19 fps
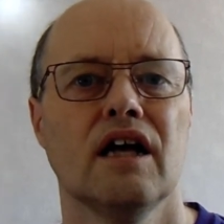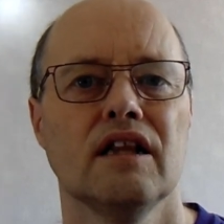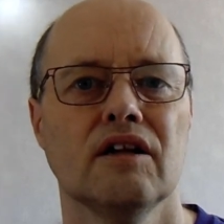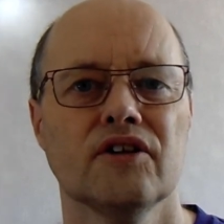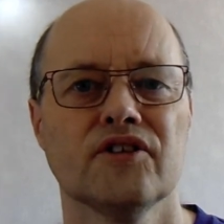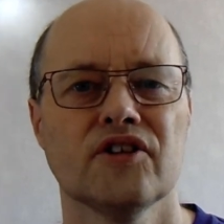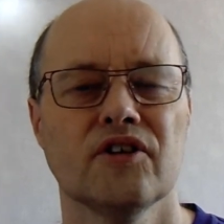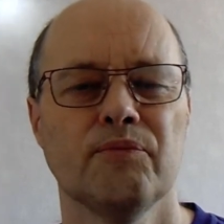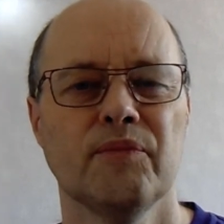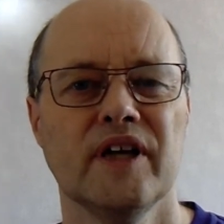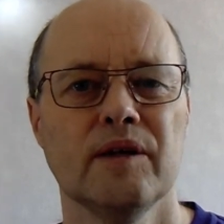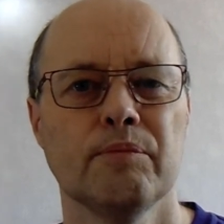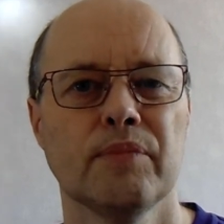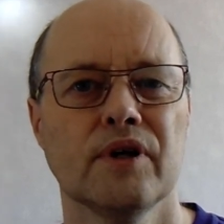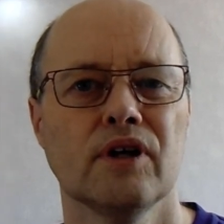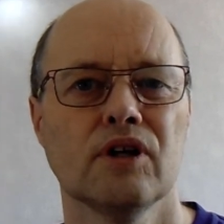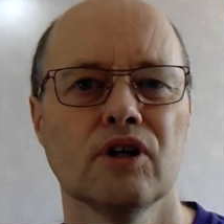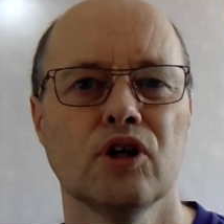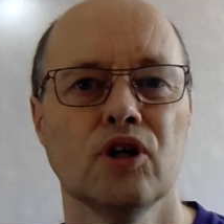a lot of
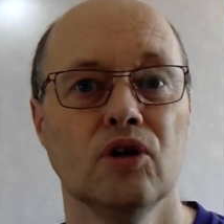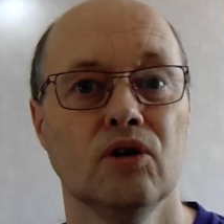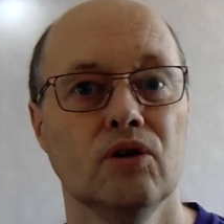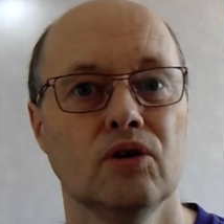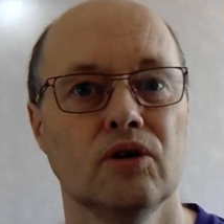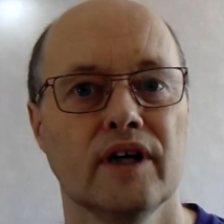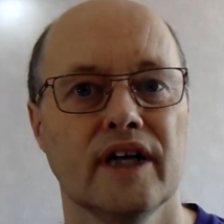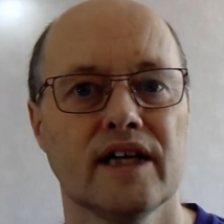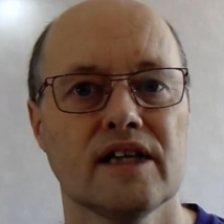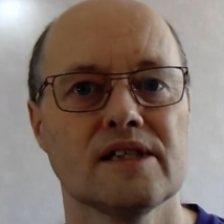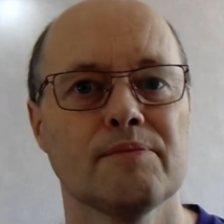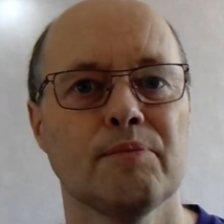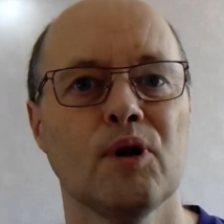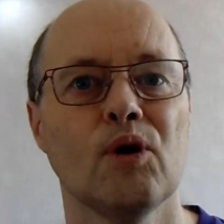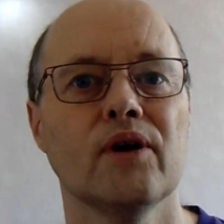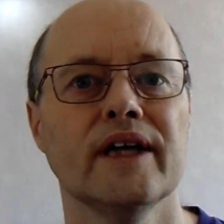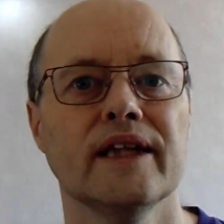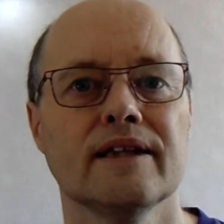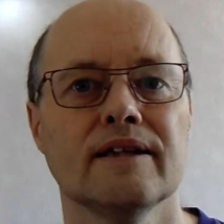people who
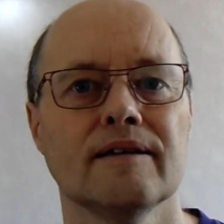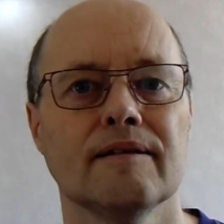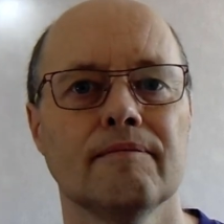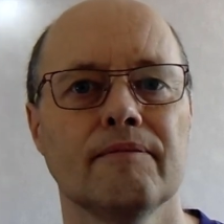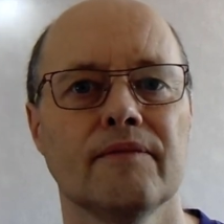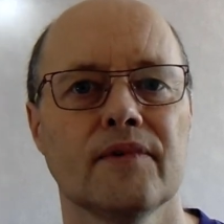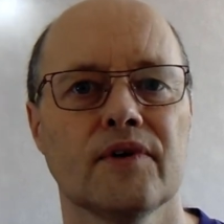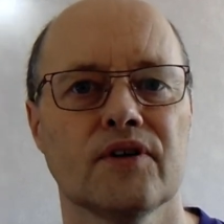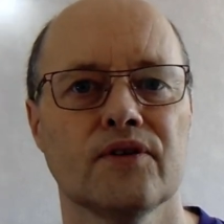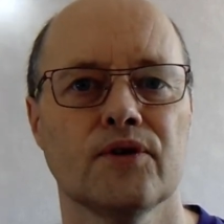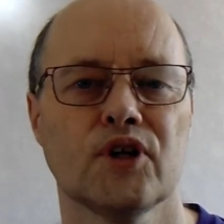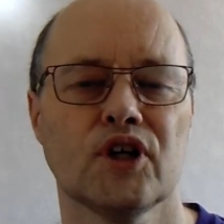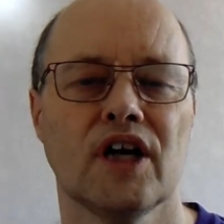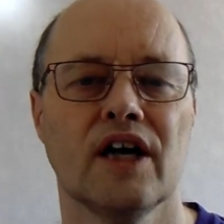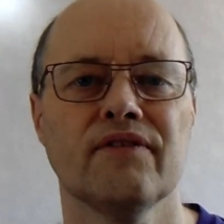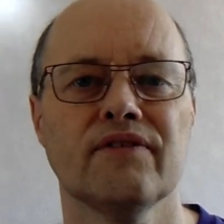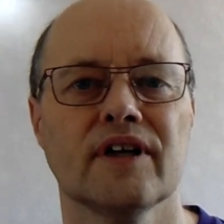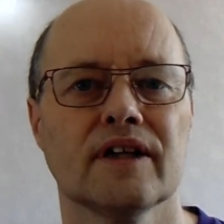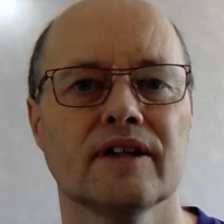exploit them,
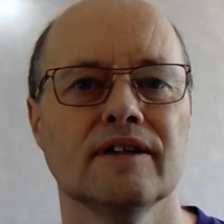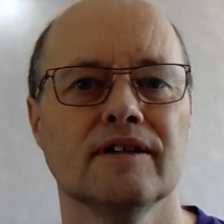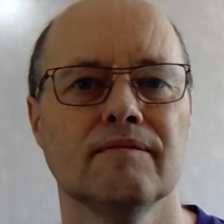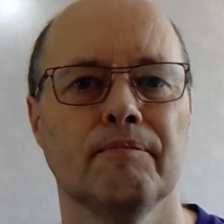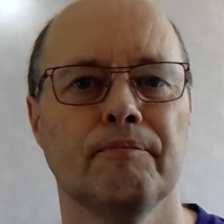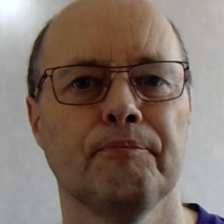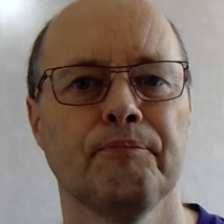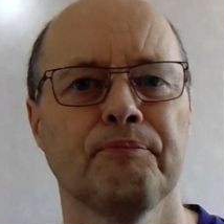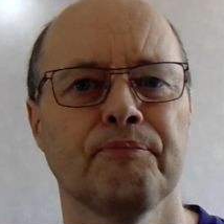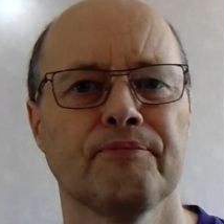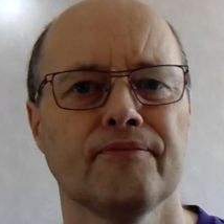traffic them.